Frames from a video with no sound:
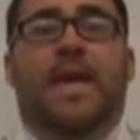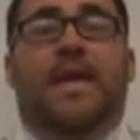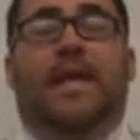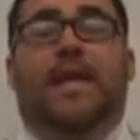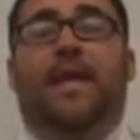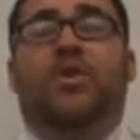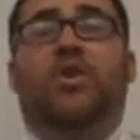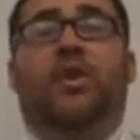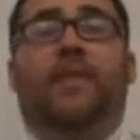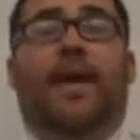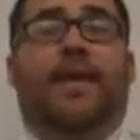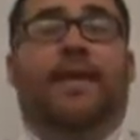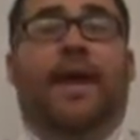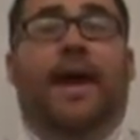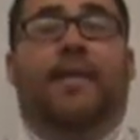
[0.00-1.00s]
In addition to
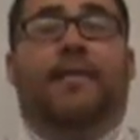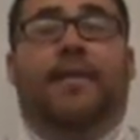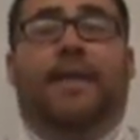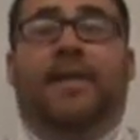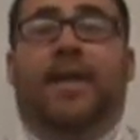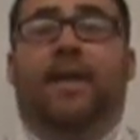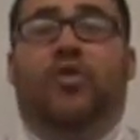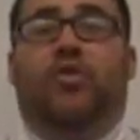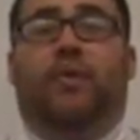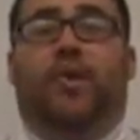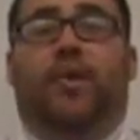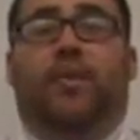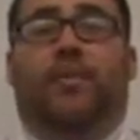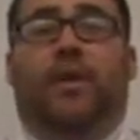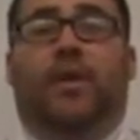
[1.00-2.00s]
my time as a teacher
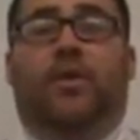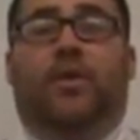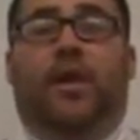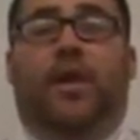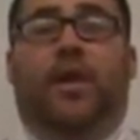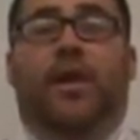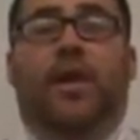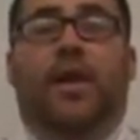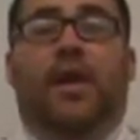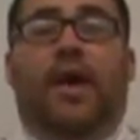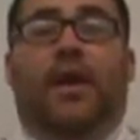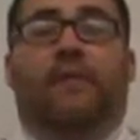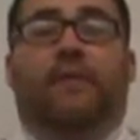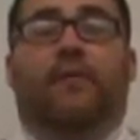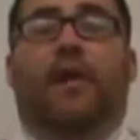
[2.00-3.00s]
here at Minnetonka,
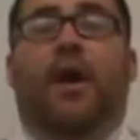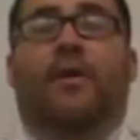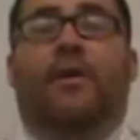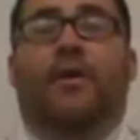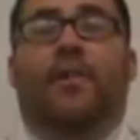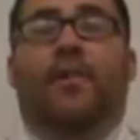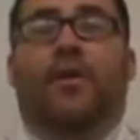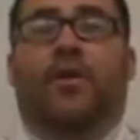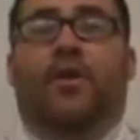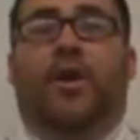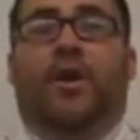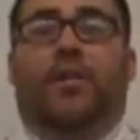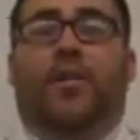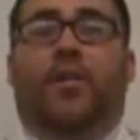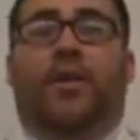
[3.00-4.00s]
I've been involved in the
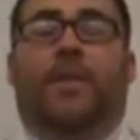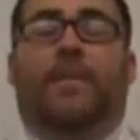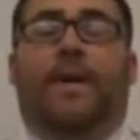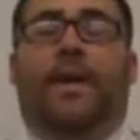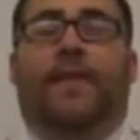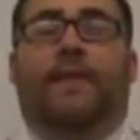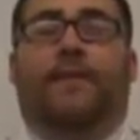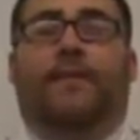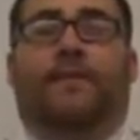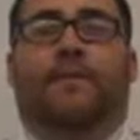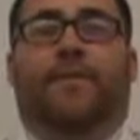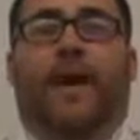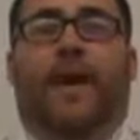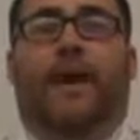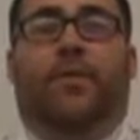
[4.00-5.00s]
Minnetonka community in many
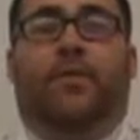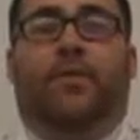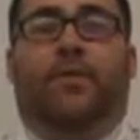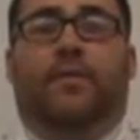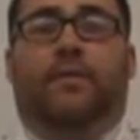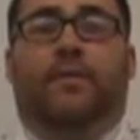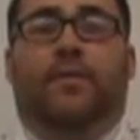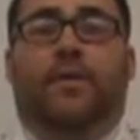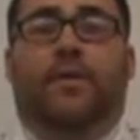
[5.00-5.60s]
different fashions.